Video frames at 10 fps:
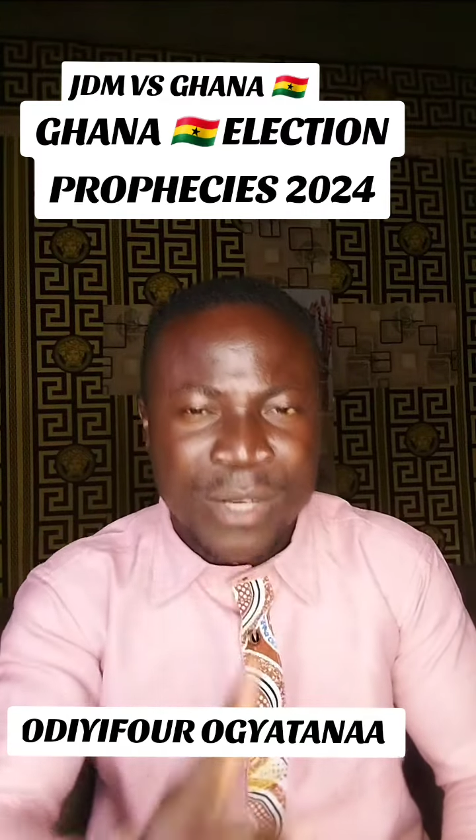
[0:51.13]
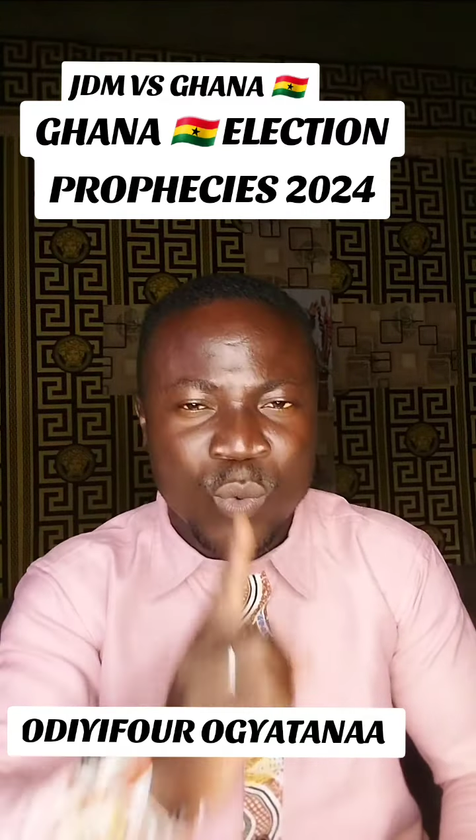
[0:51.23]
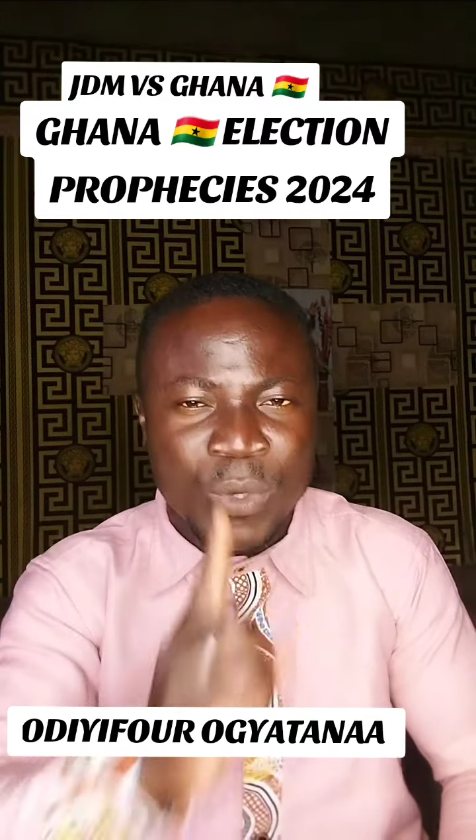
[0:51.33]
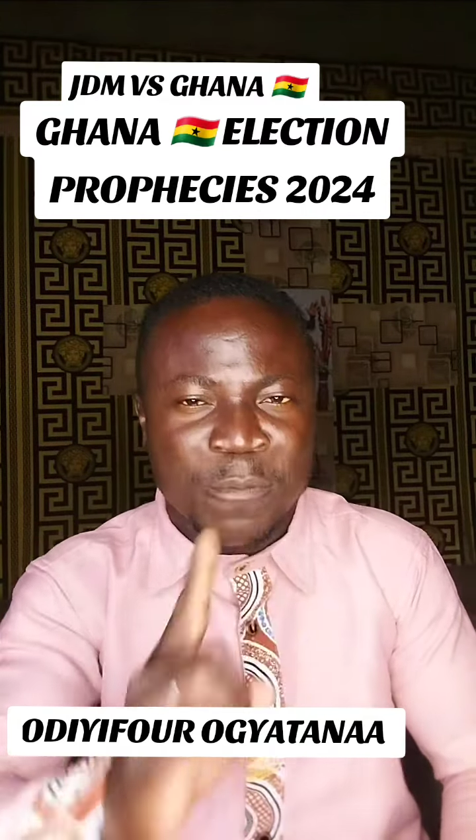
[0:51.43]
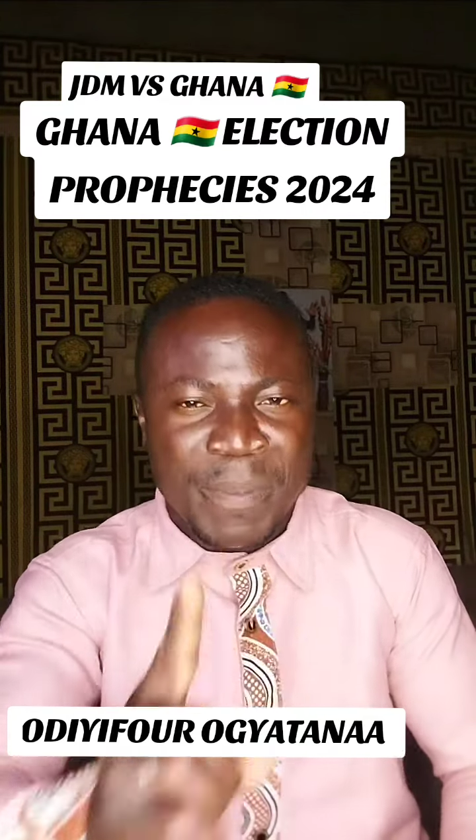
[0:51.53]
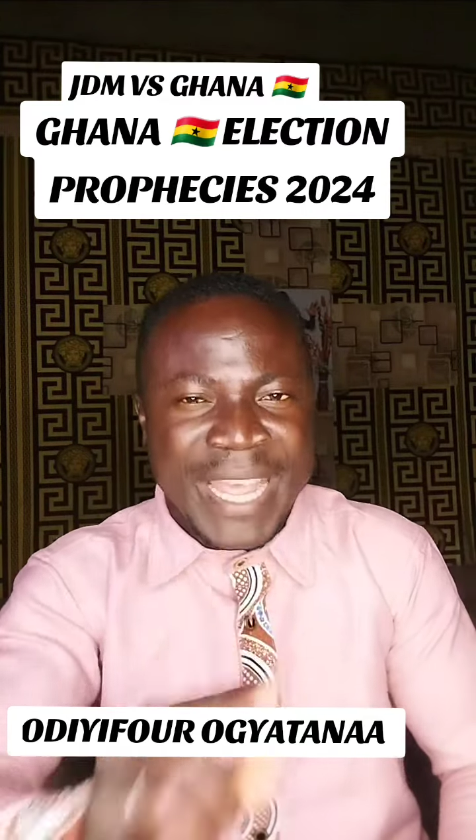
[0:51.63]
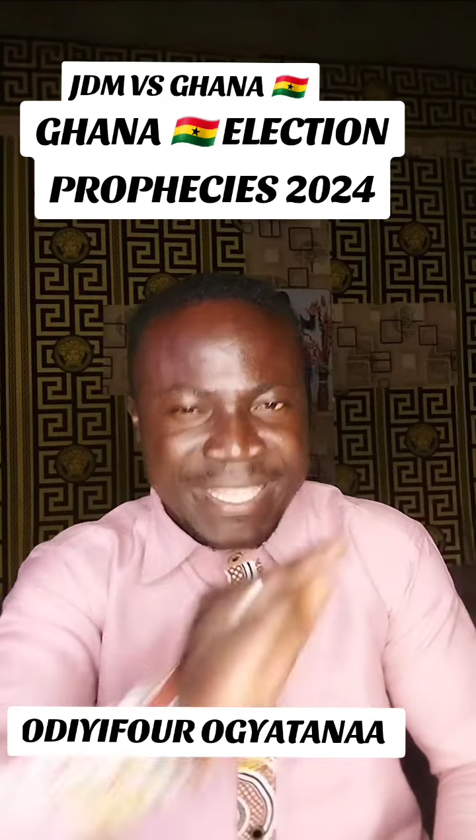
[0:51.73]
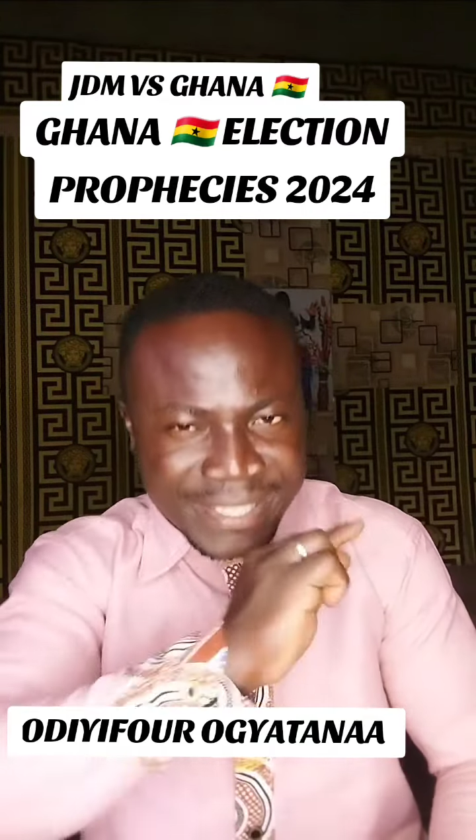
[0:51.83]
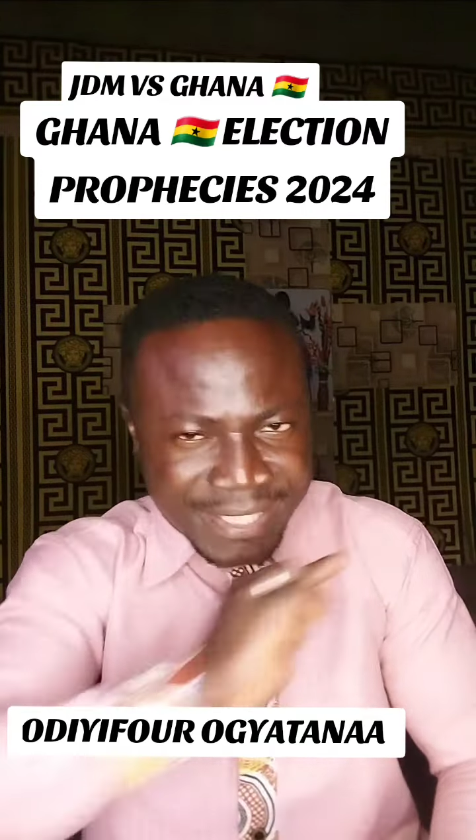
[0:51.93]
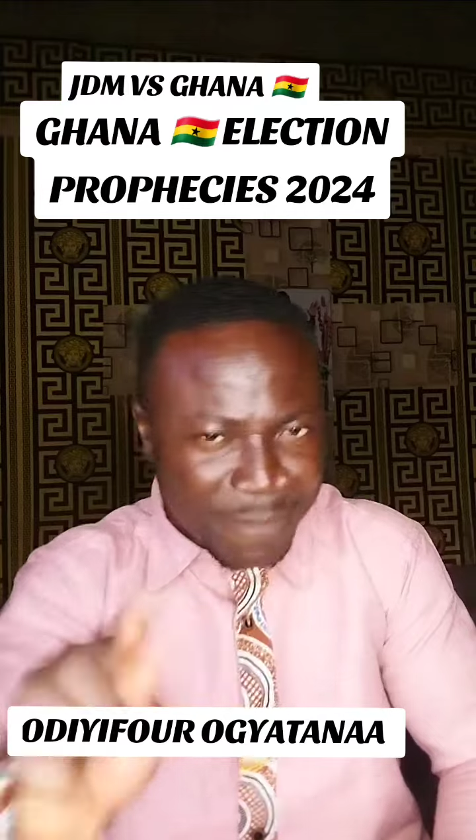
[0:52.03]
will be
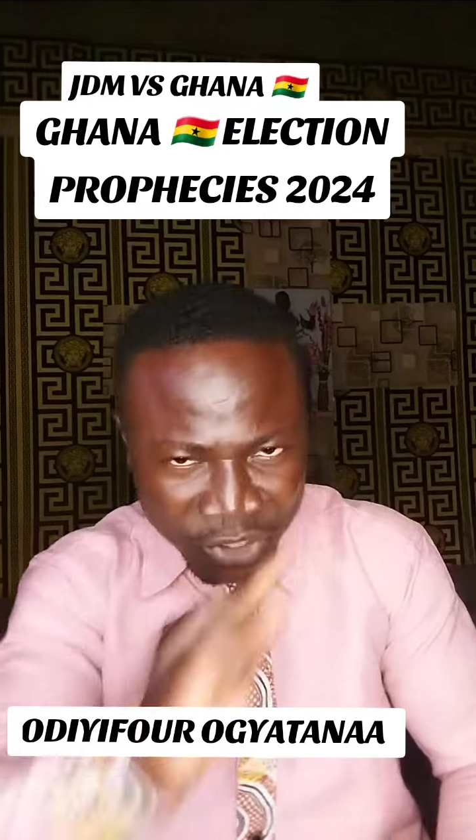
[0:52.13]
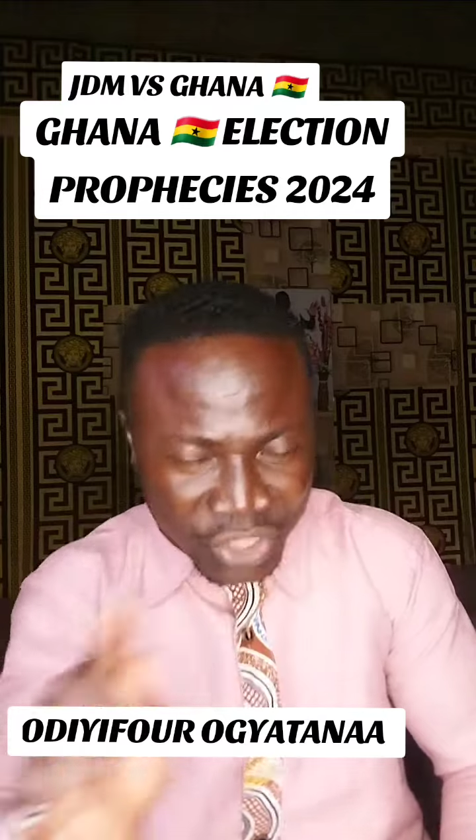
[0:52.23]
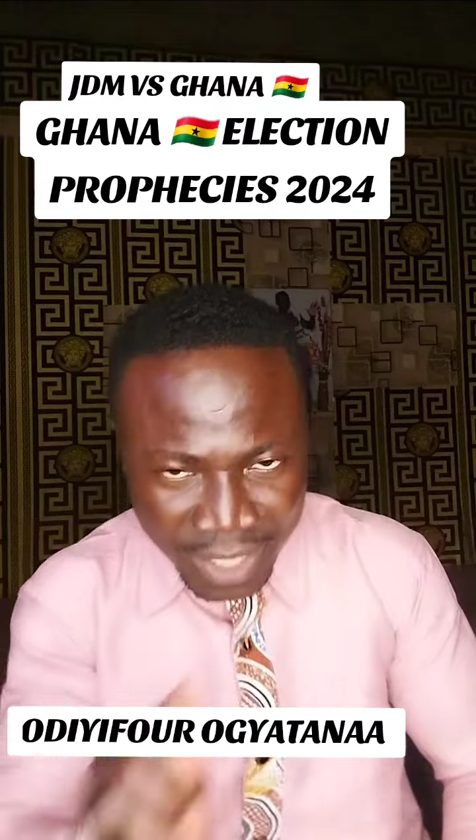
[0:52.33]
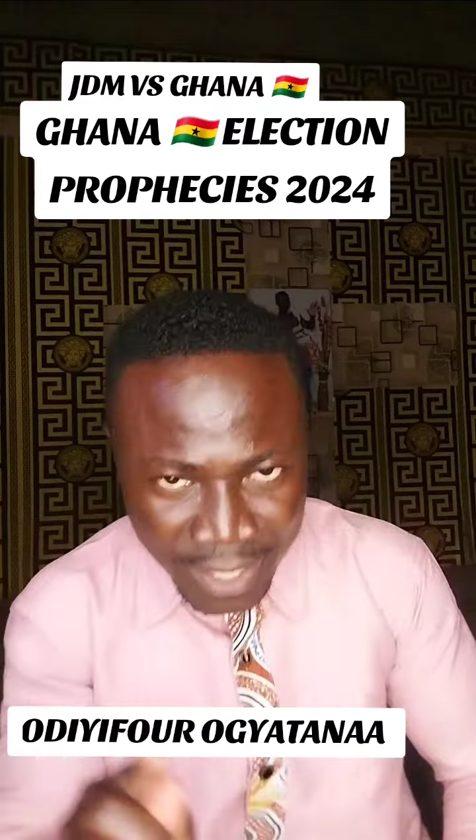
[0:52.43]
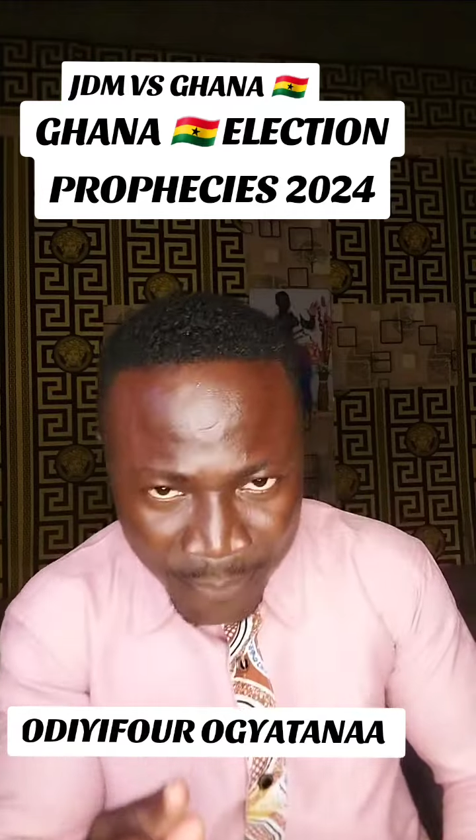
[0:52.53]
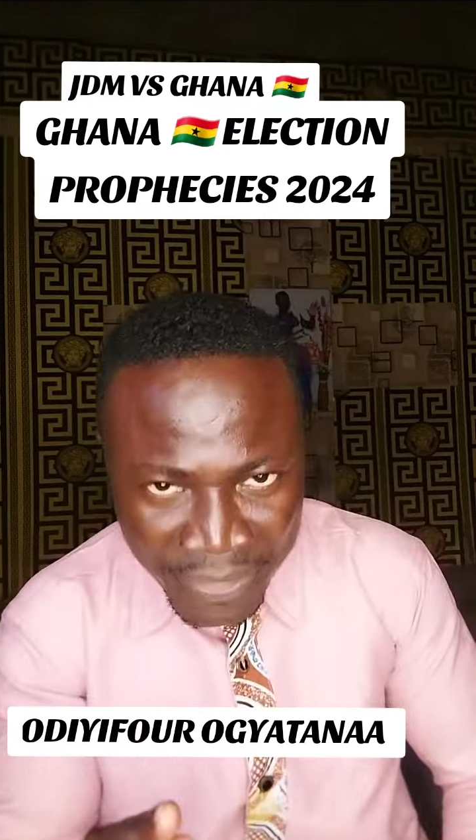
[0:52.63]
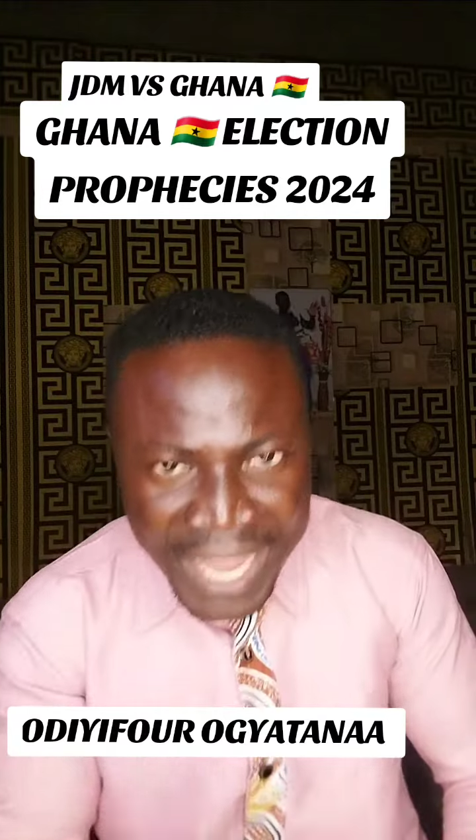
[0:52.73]
exceptional.